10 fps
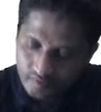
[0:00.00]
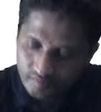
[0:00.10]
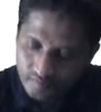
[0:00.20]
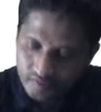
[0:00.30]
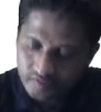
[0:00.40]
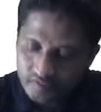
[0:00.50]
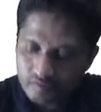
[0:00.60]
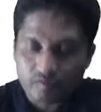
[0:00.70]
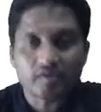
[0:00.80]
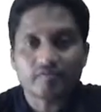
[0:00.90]
plus
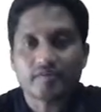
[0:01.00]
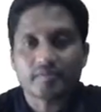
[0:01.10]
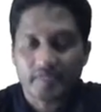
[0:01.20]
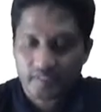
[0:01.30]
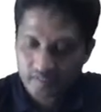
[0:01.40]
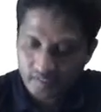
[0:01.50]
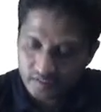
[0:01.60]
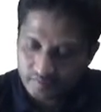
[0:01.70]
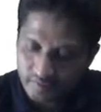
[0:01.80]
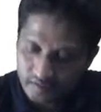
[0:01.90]
root of 1 minus sin
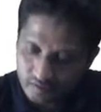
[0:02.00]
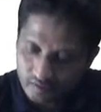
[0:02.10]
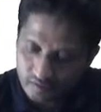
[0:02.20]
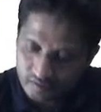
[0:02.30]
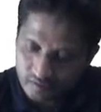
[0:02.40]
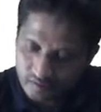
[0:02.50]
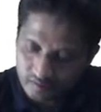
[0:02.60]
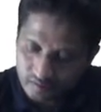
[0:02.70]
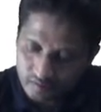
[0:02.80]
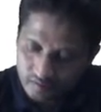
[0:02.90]
square is cos
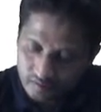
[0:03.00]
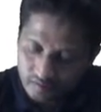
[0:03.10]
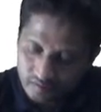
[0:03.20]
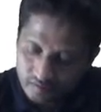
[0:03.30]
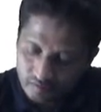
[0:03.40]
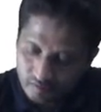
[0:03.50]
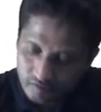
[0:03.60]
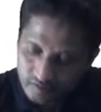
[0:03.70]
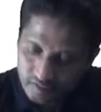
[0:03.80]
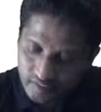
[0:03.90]

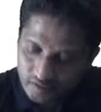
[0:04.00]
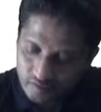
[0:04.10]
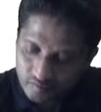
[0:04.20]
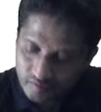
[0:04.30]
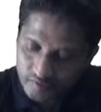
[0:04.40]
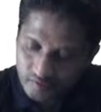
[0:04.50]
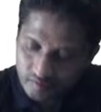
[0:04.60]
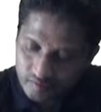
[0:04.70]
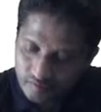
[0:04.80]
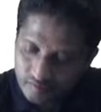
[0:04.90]
theta into 1 by
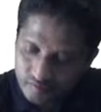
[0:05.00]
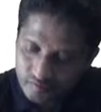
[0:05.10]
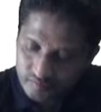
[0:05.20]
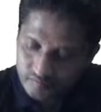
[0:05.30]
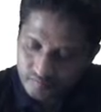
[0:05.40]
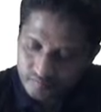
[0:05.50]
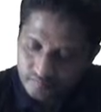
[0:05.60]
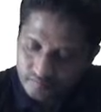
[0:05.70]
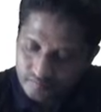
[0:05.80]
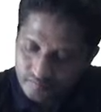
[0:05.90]
root 2.
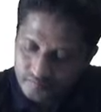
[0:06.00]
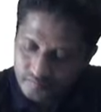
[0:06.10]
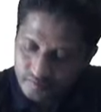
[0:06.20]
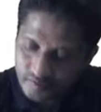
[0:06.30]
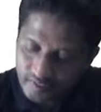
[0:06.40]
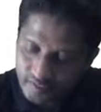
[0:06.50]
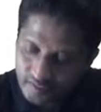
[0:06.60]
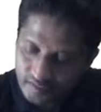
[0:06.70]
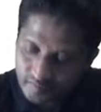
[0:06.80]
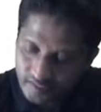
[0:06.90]
Okay, and
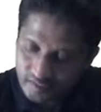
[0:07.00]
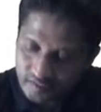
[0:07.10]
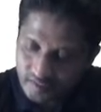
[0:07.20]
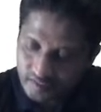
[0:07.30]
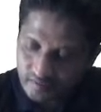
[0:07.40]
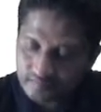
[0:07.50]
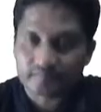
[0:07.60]
then minus theta.